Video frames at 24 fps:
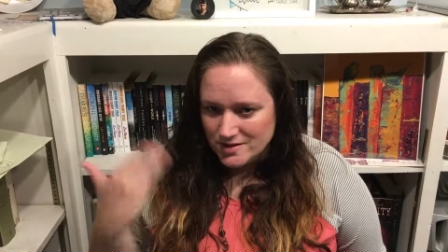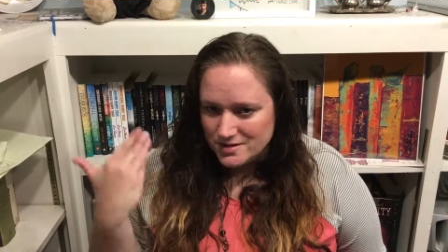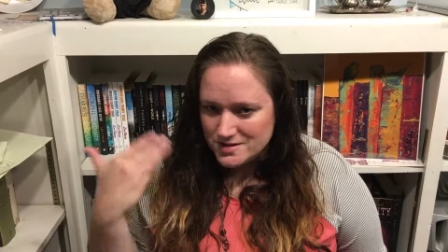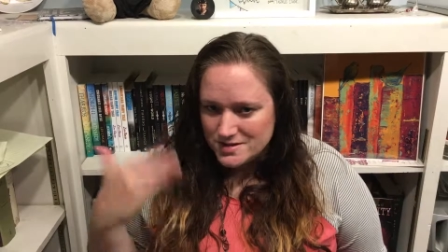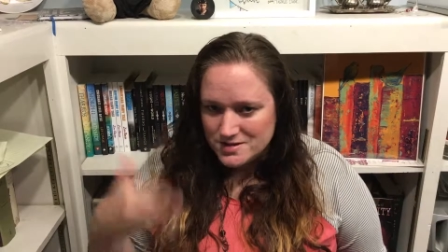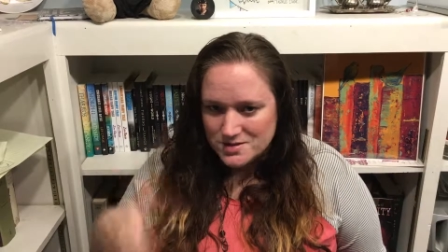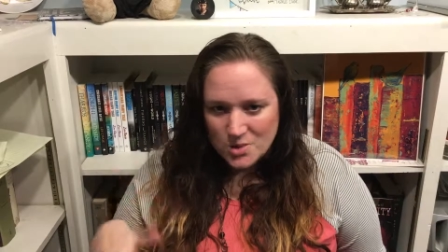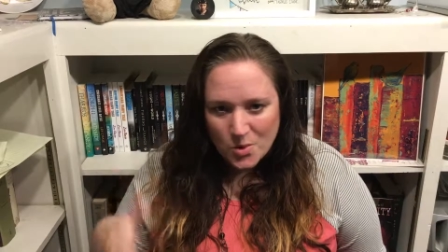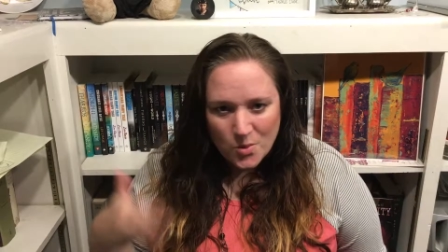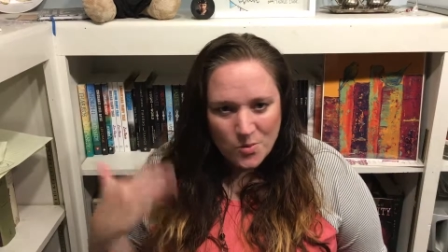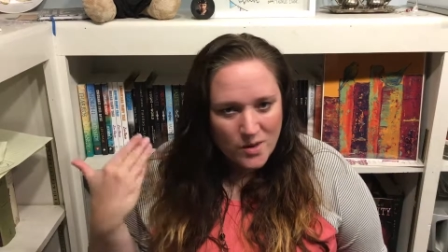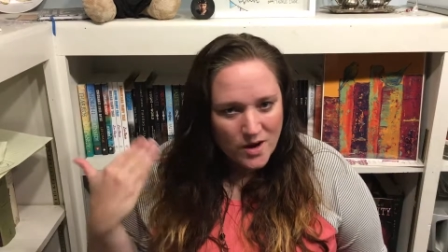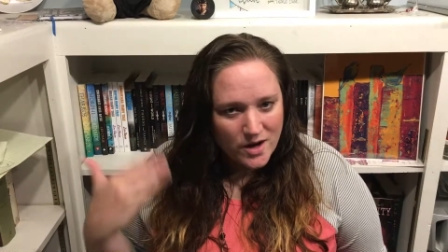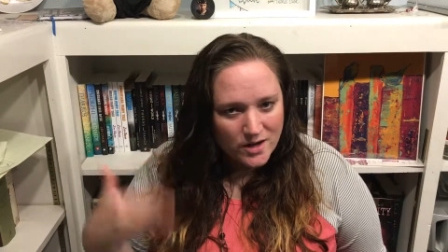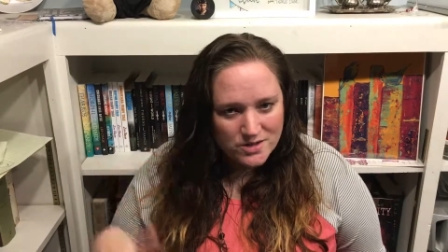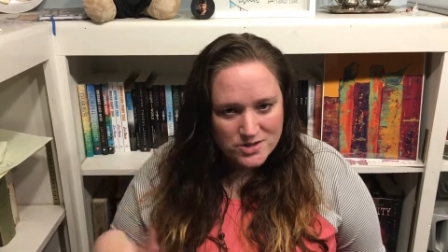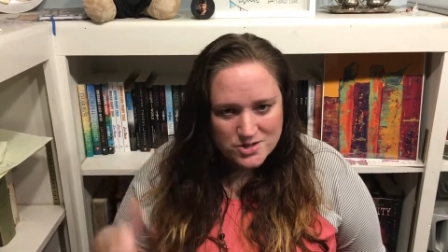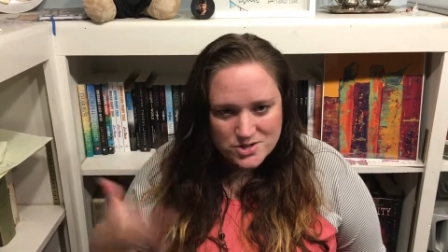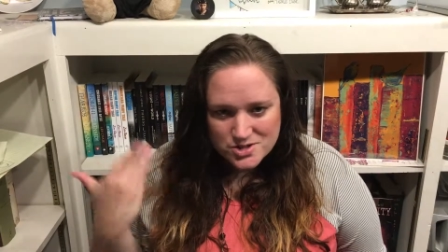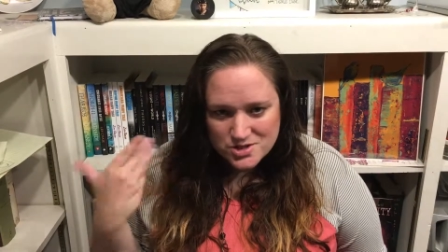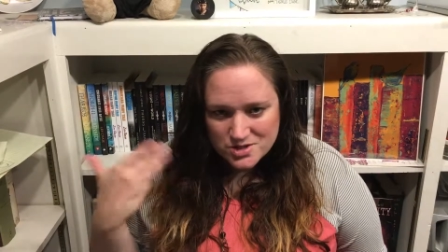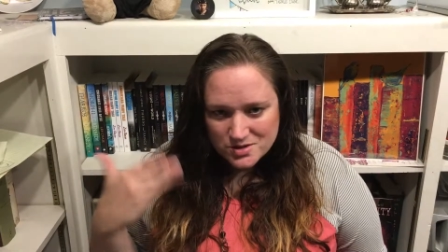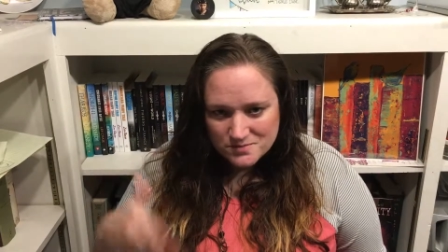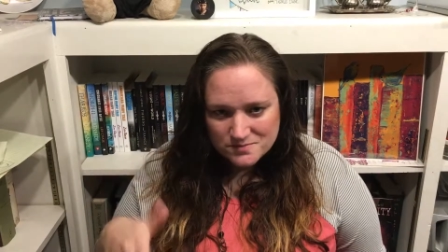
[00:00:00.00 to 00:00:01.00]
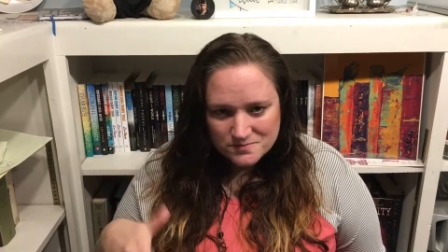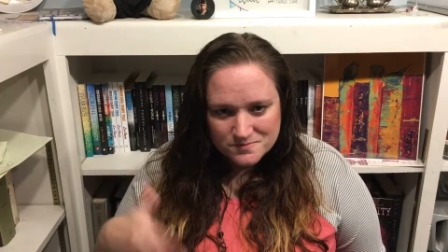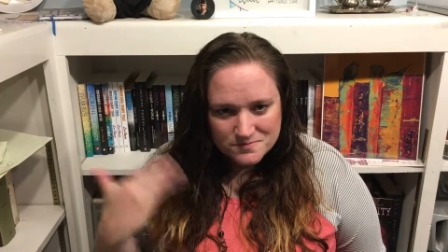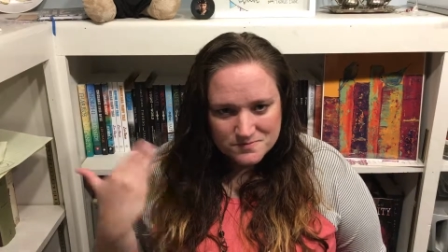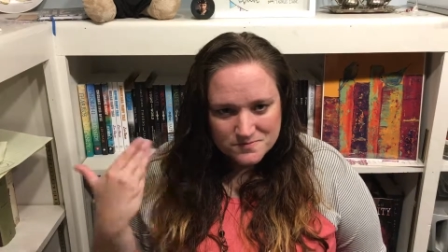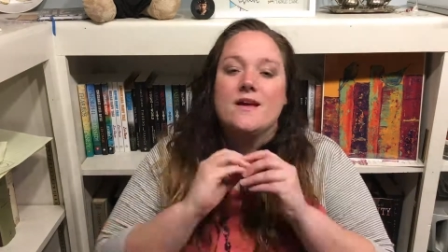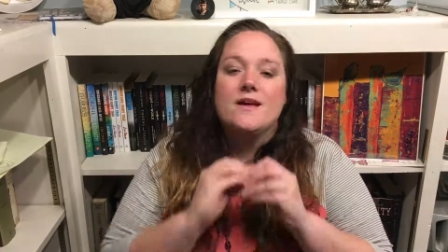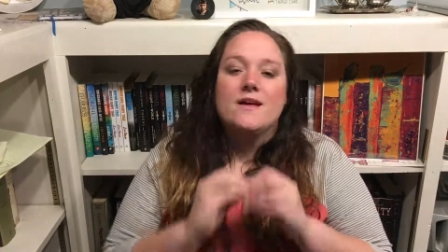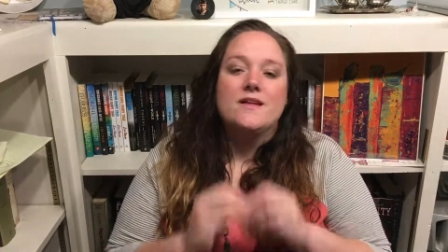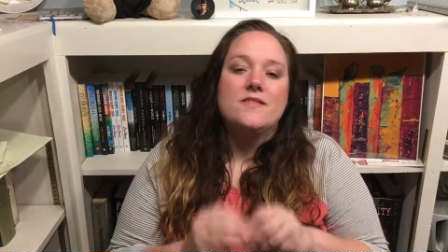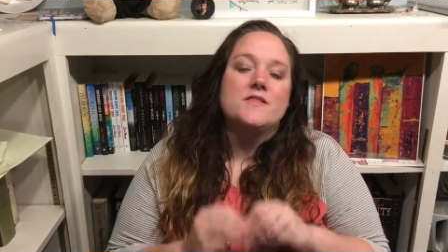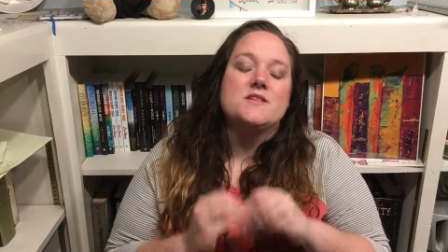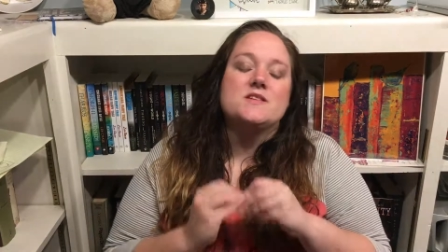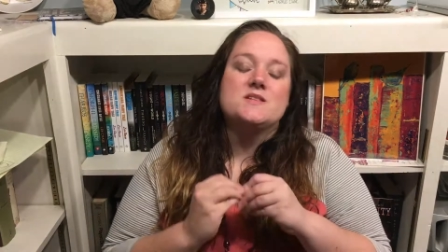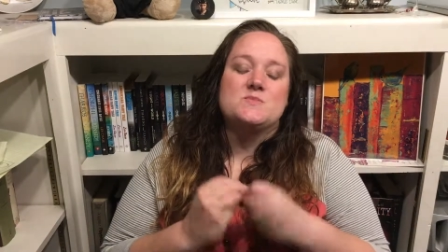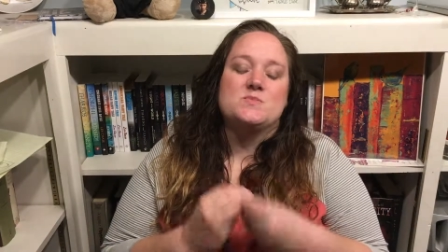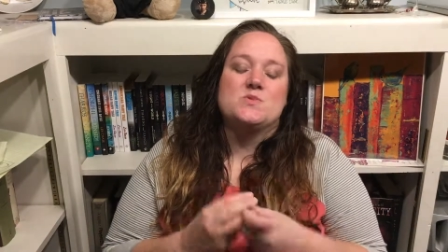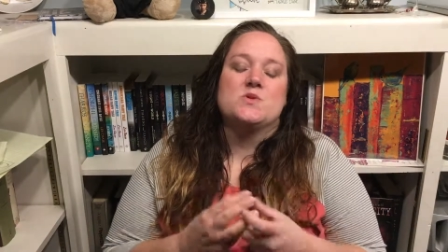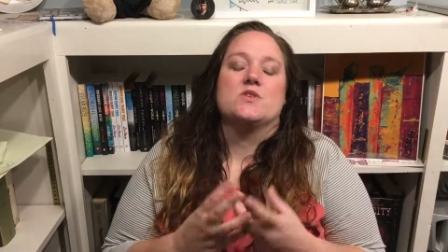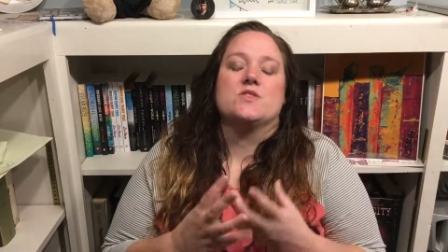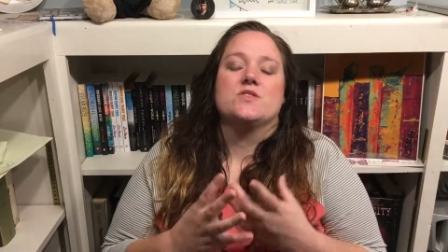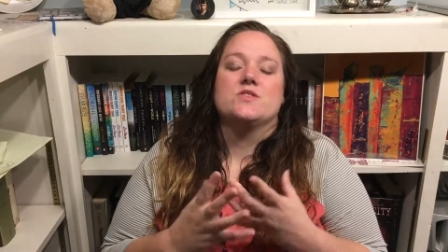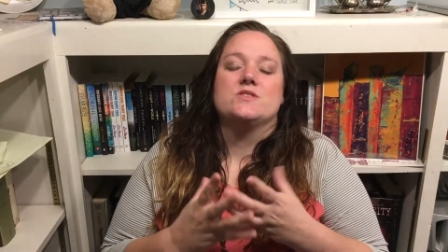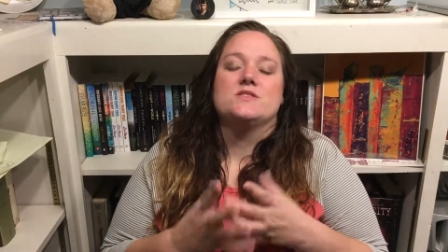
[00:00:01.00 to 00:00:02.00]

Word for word: it so much. In this book,